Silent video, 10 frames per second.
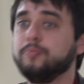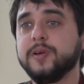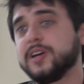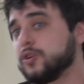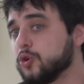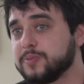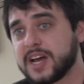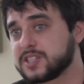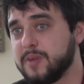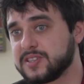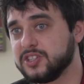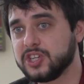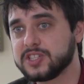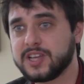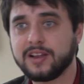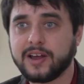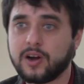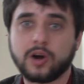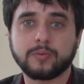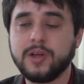big group text messages that
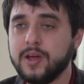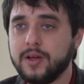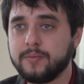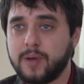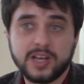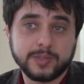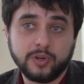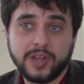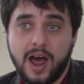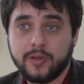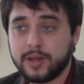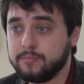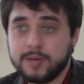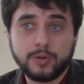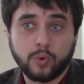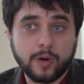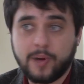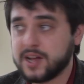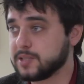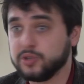are possible now that maybe weren't
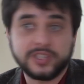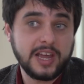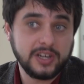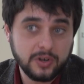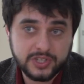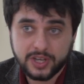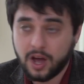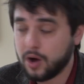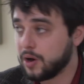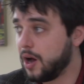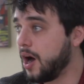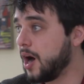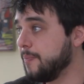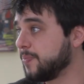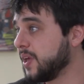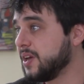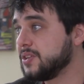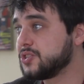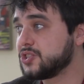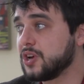possible 10 years ago.
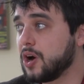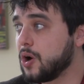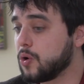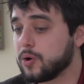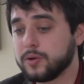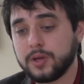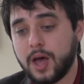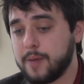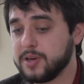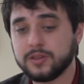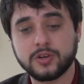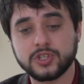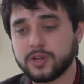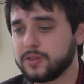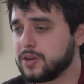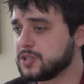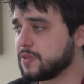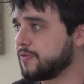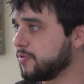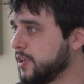So, I mean, there's
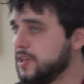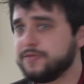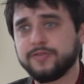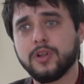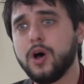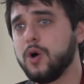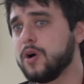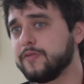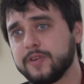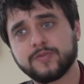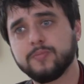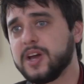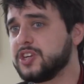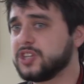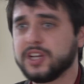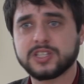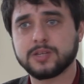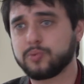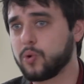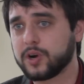a free flow of information and
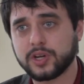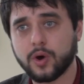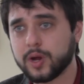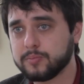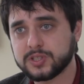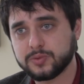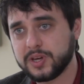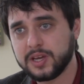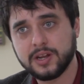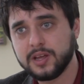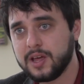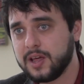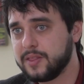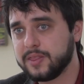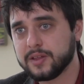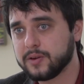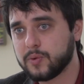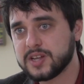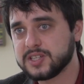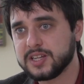support going between the
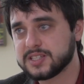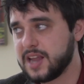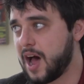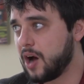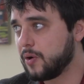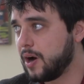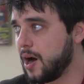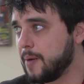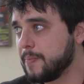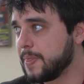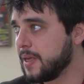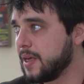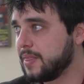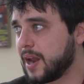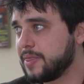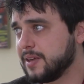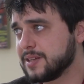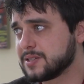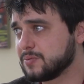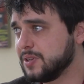residents now that I think
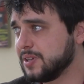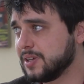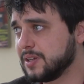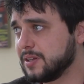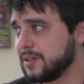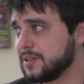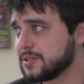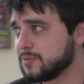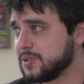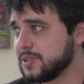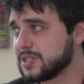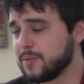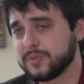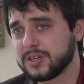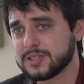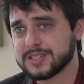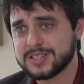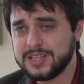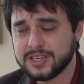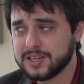is really something to
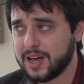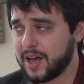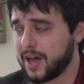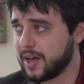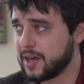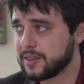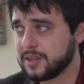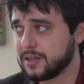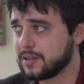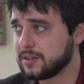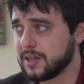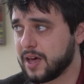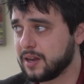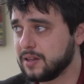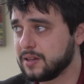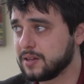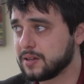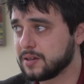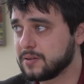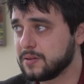see. I think that
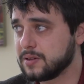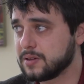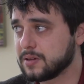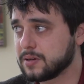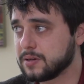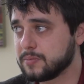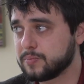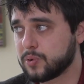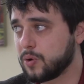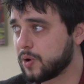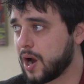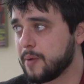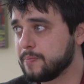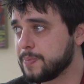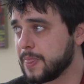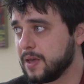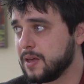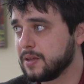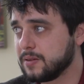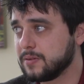the program
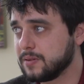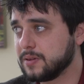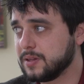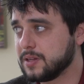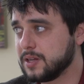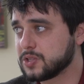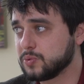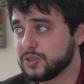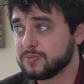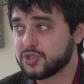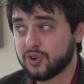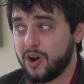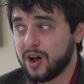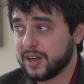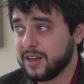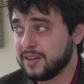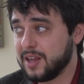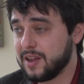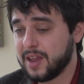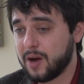is really strong
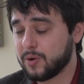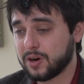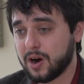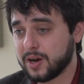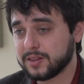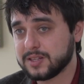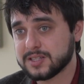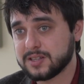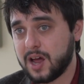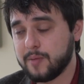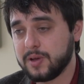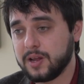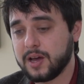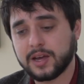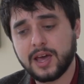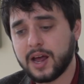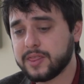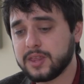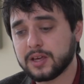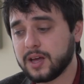in that regard at this time. And again, I
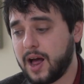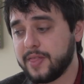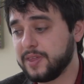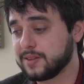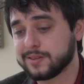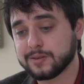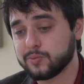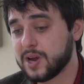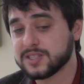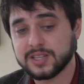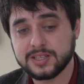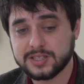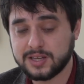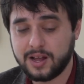think the residents